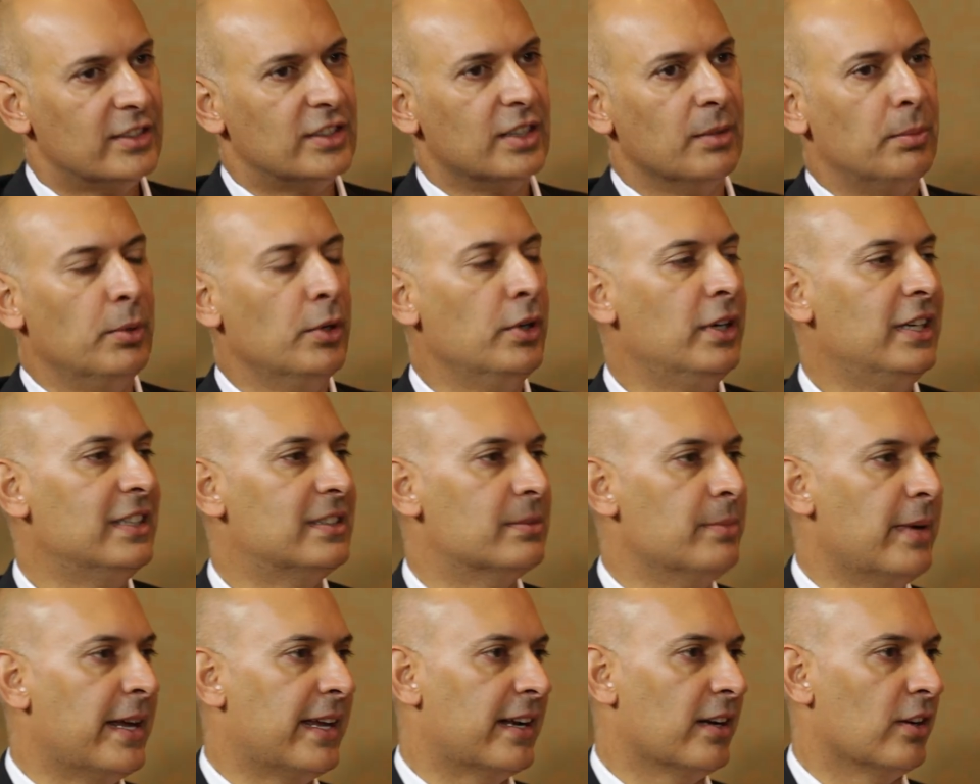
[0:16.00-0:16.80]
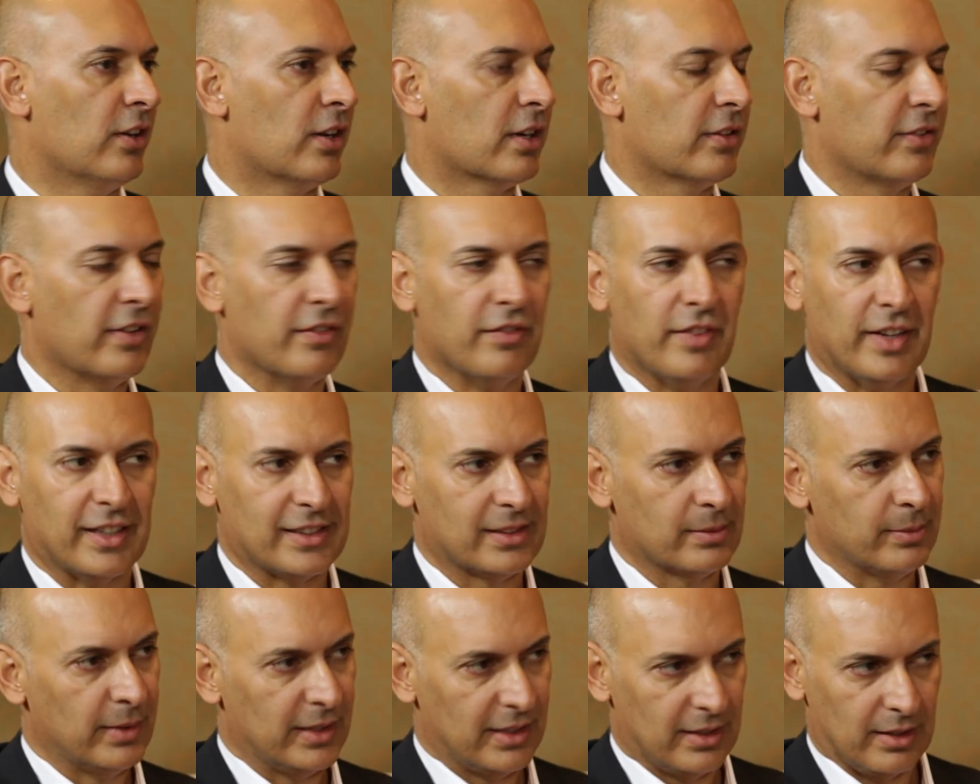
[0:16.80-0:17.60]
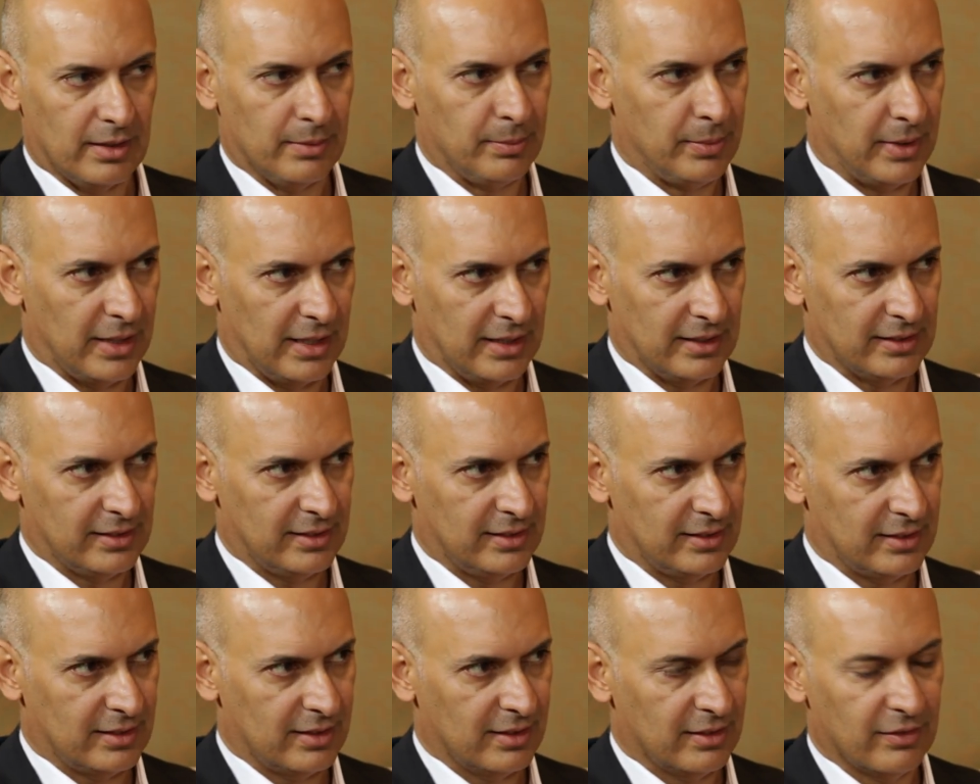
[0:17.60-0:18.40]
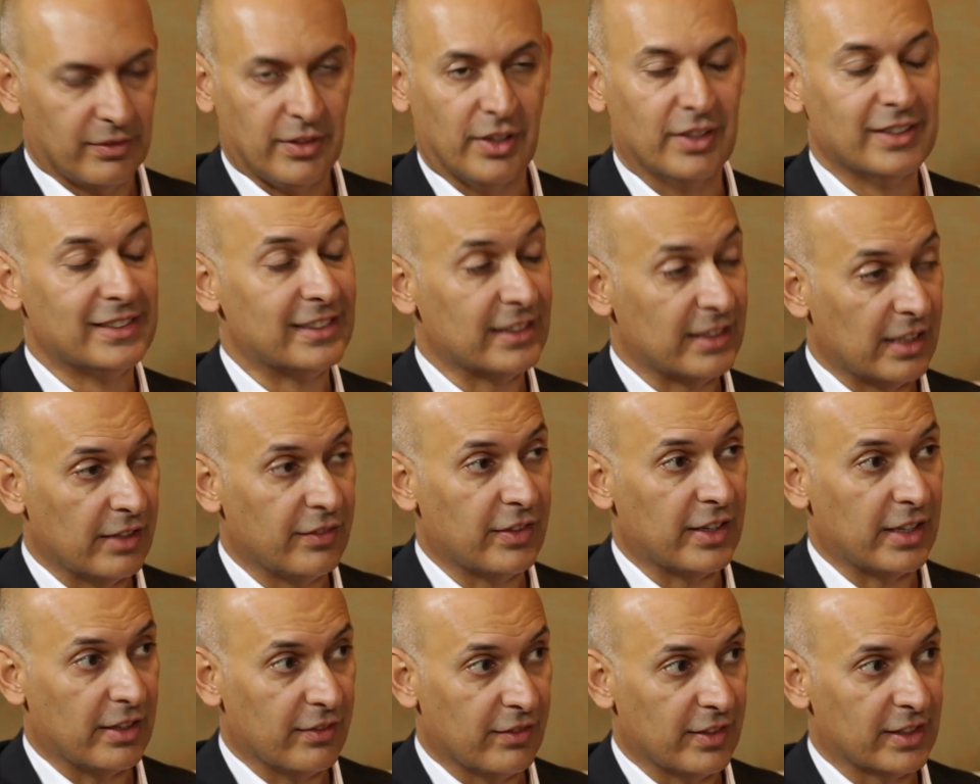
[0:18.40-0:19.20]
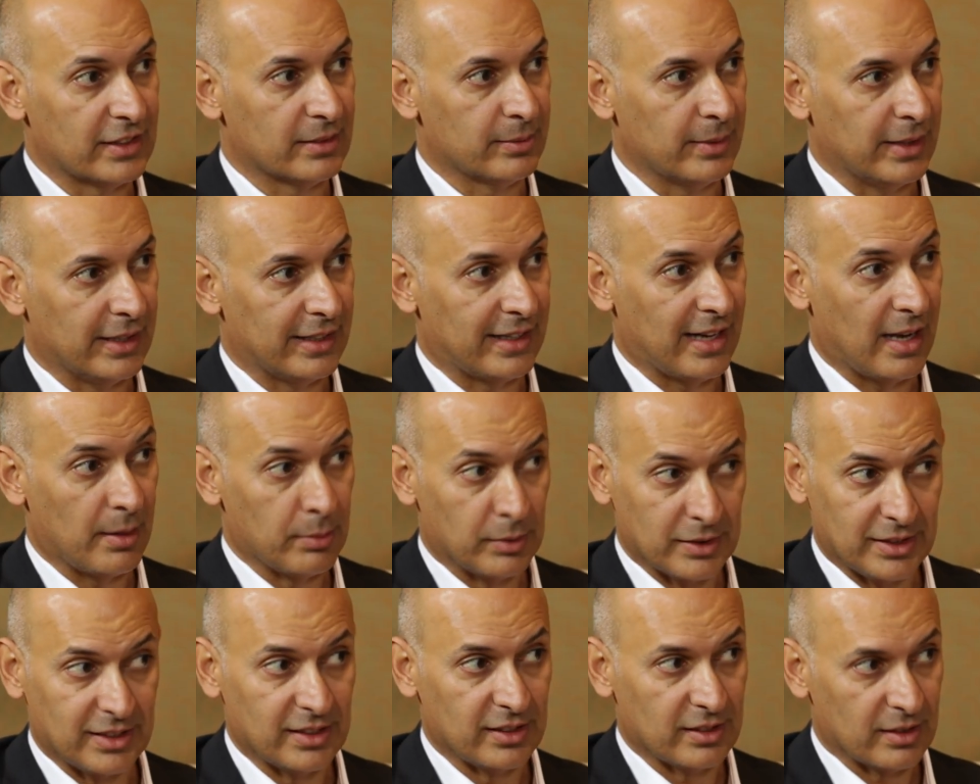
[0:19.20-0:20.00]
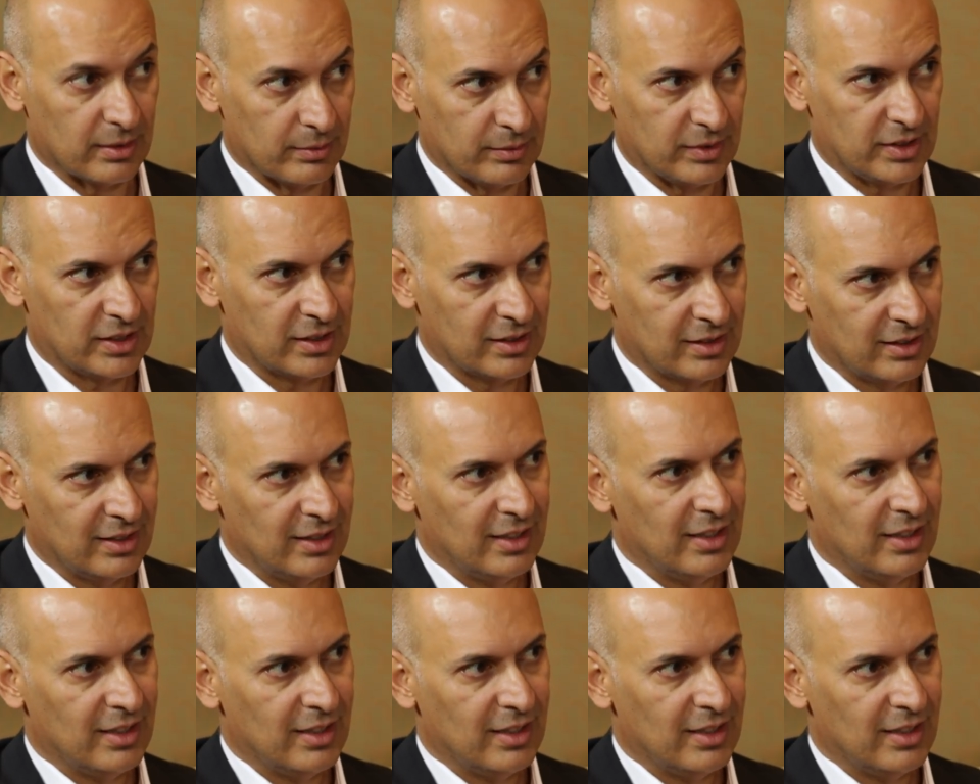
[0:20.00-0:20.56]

Djibouti's made a lot of investment in the past, very significant investment in cable systems.